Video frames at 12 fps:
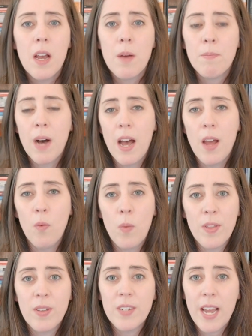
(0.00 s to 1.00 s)
but
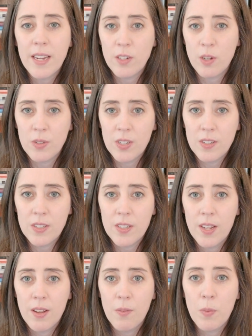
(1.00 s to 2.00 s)
with a diagnosis,
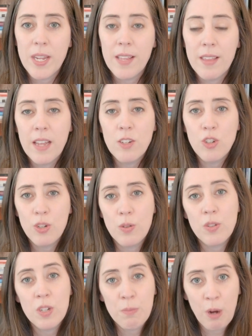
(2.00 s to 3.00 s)
we can then
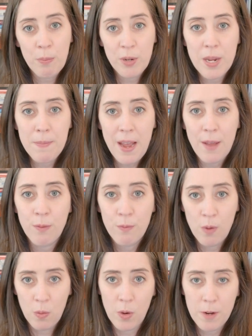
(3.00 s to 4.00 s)
choose an appropriate path
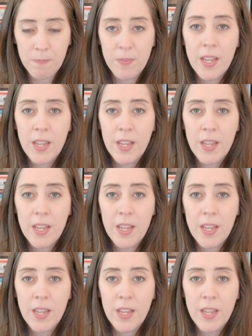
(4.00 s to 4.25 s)
forward.